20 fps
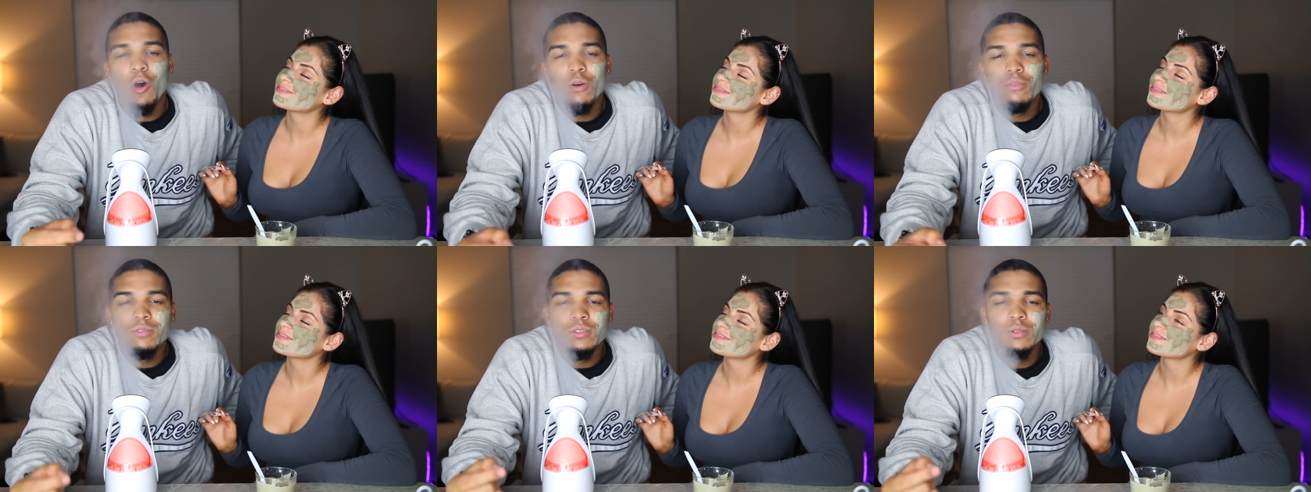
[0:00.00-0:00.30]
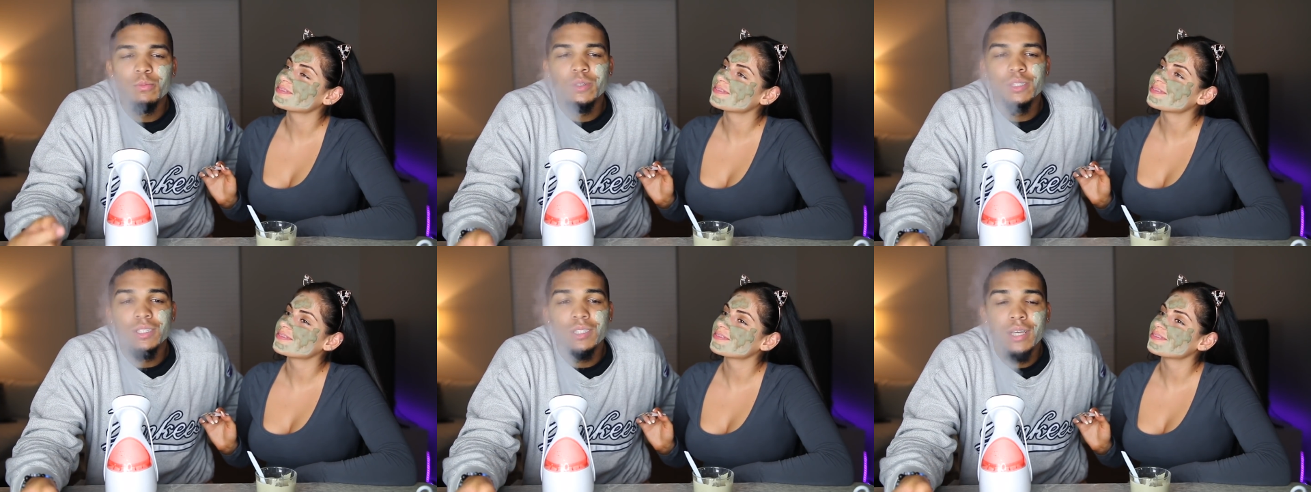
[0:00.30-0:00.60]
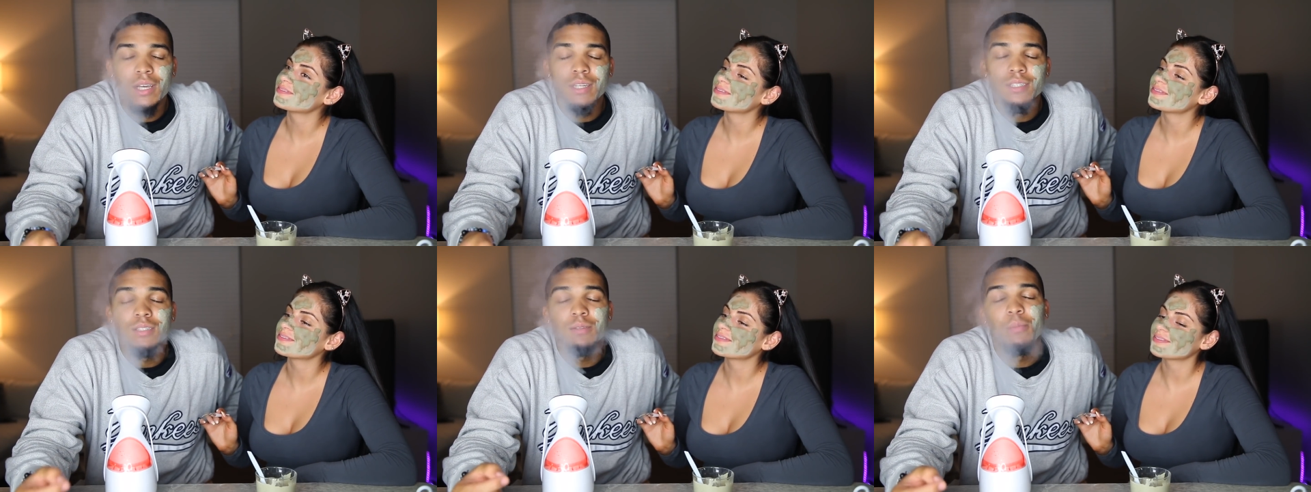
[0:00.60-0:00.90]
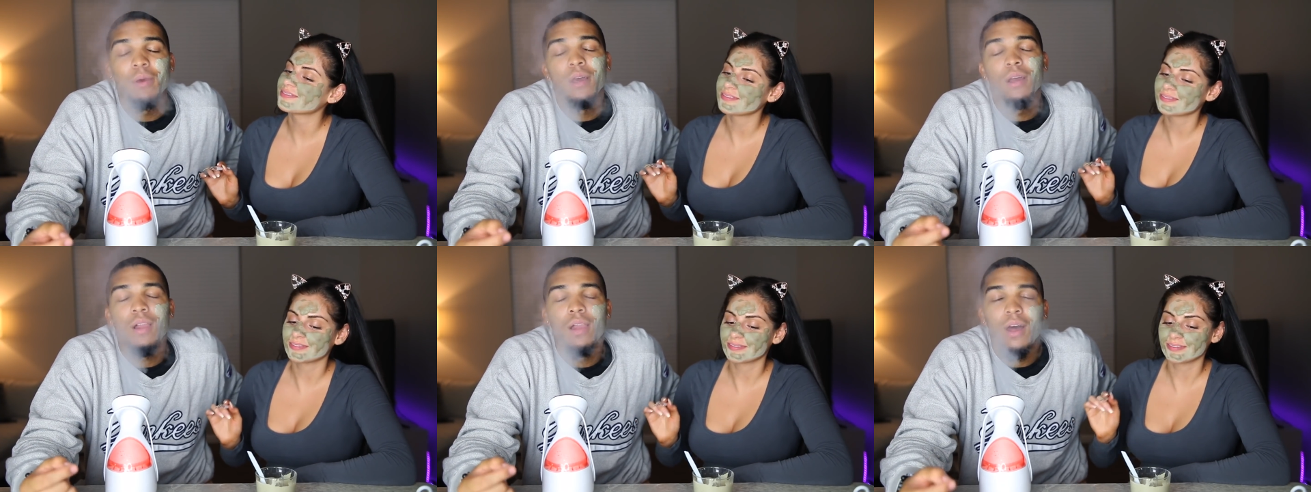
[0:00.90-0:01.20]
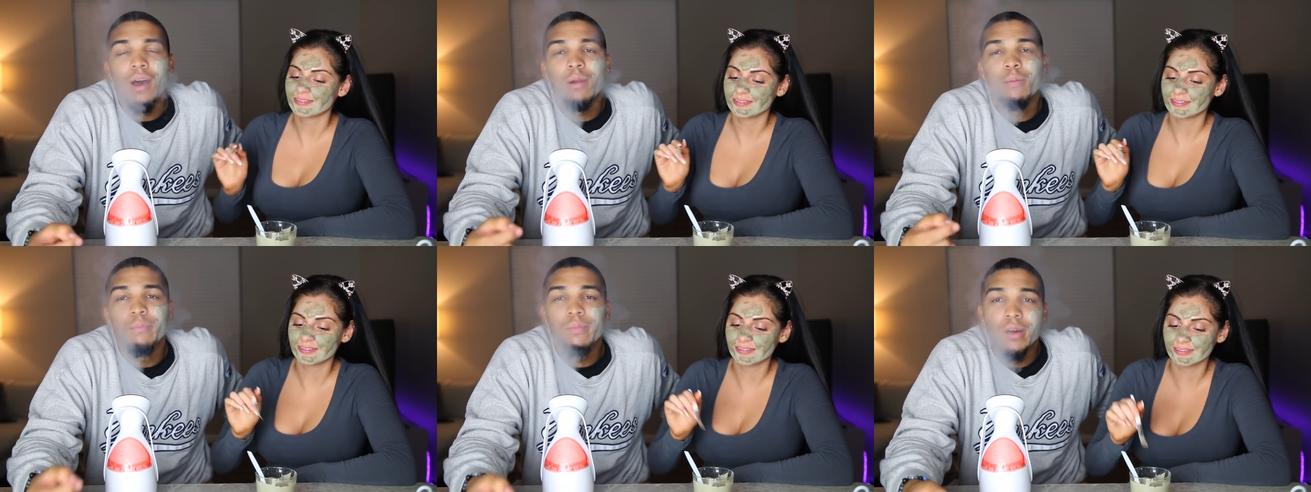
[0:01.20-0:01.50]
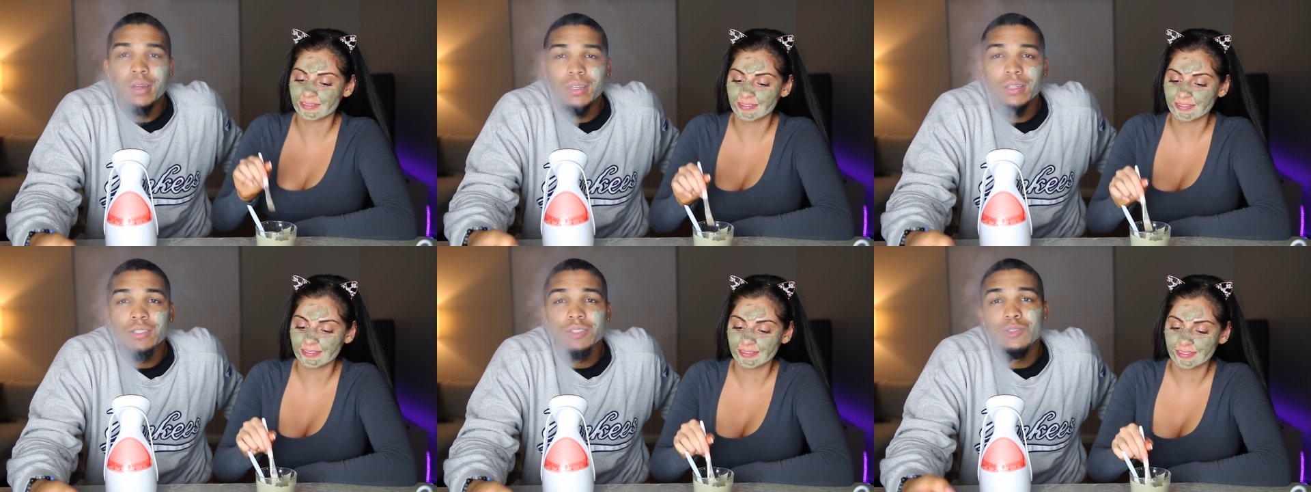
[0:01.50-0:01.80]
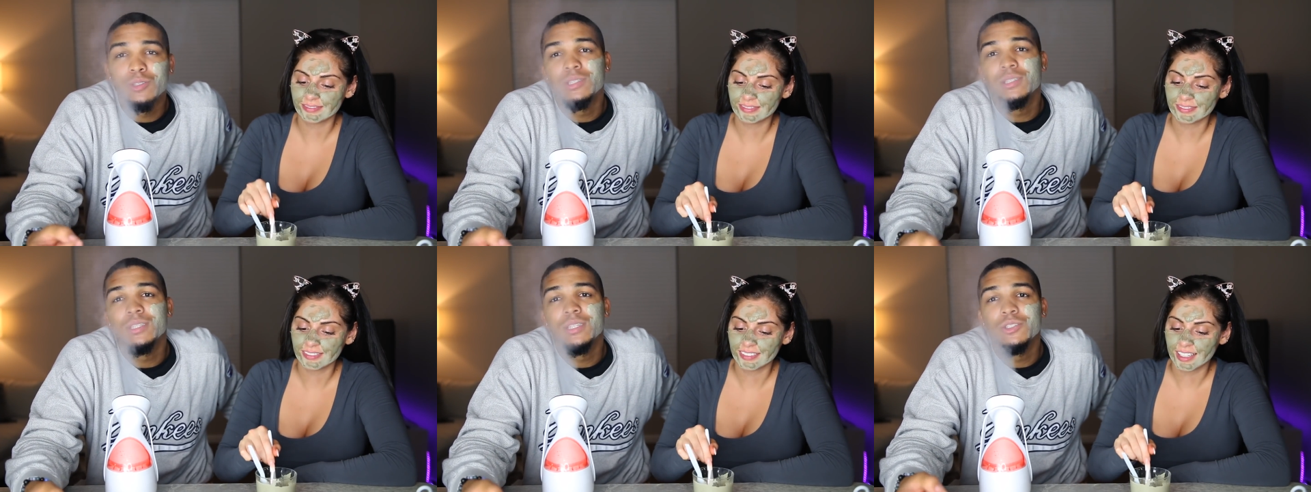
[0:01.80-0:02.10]
Speaker 1: offers them a chance to make a lot of money, so
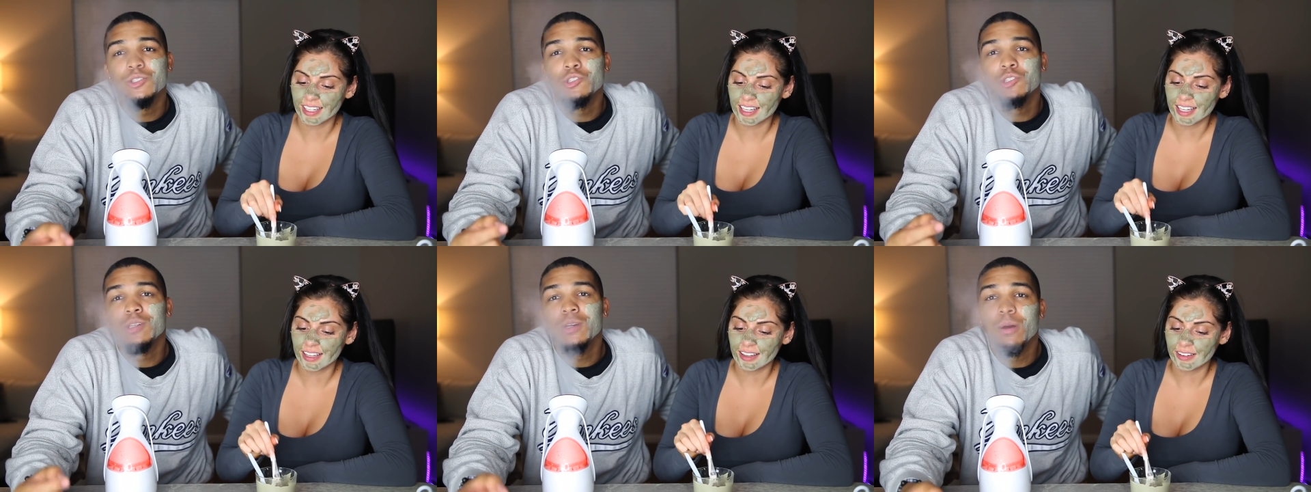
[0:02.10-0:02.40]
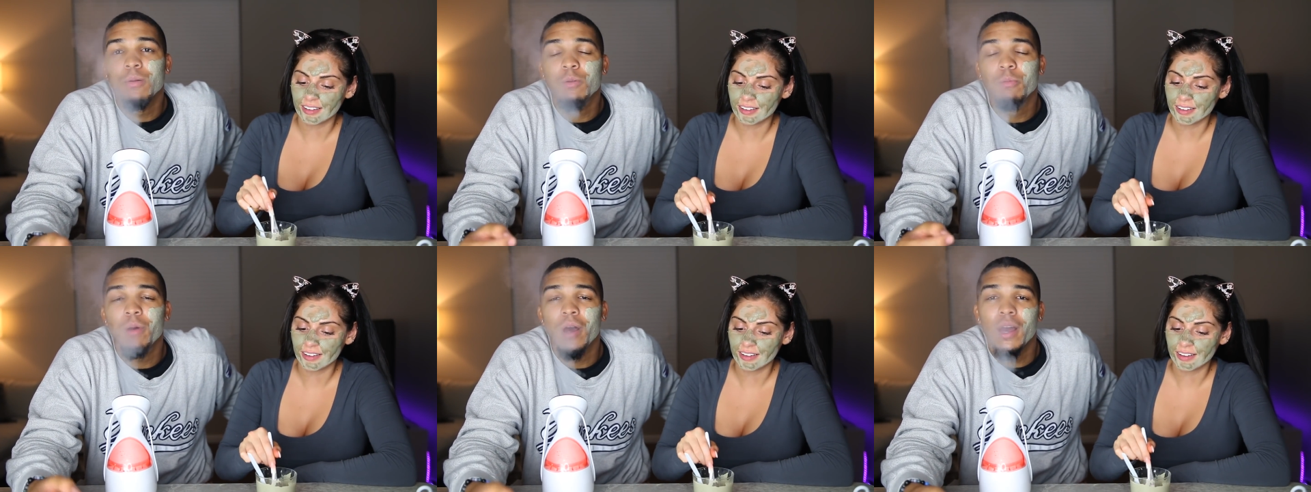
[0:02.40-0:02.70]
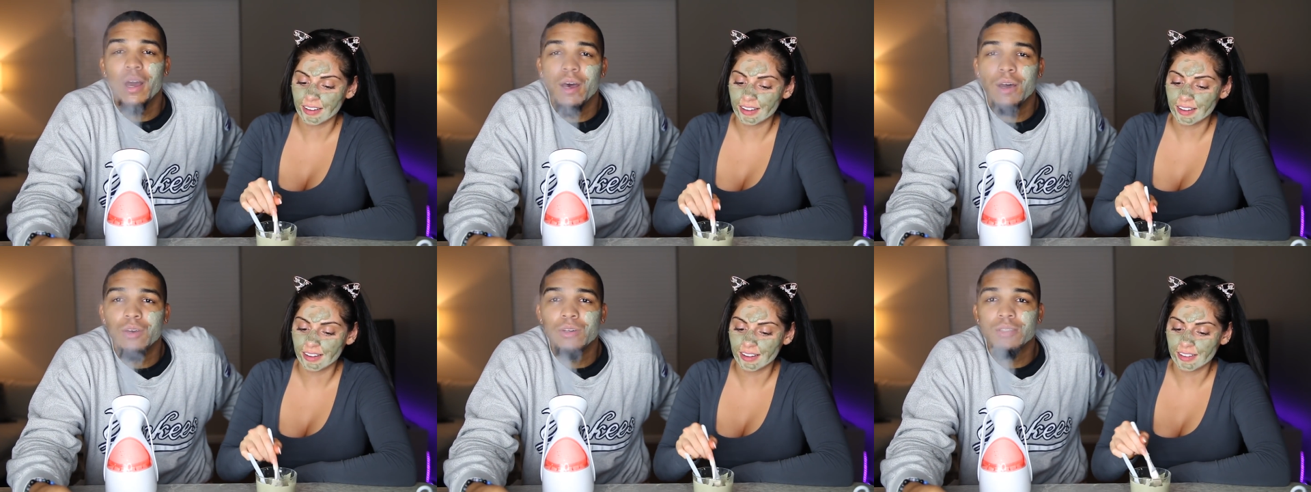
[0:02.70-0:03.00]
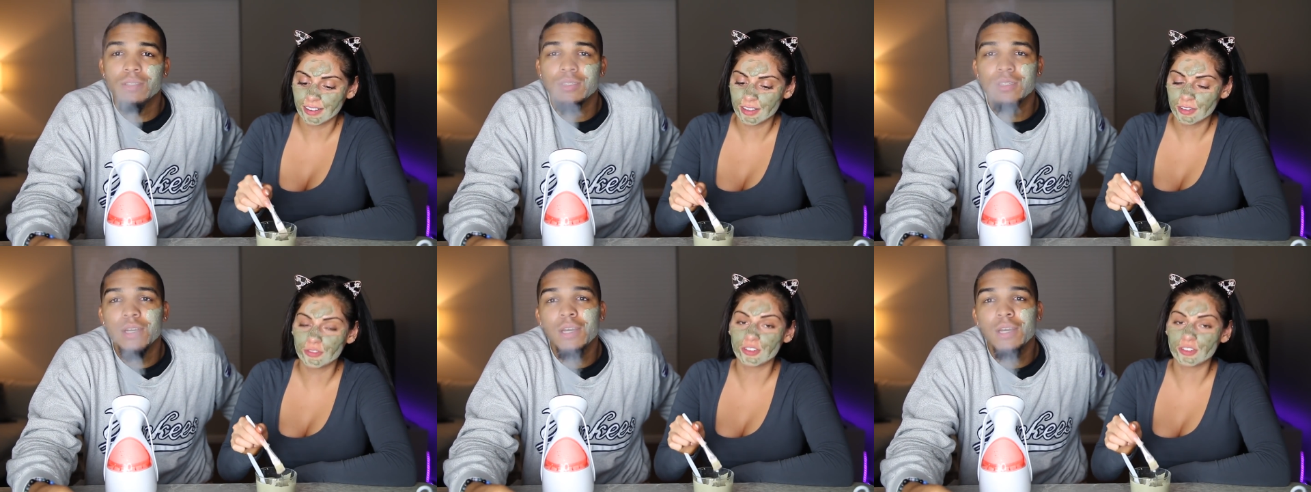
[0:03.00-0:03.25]
he says, you can come to my house.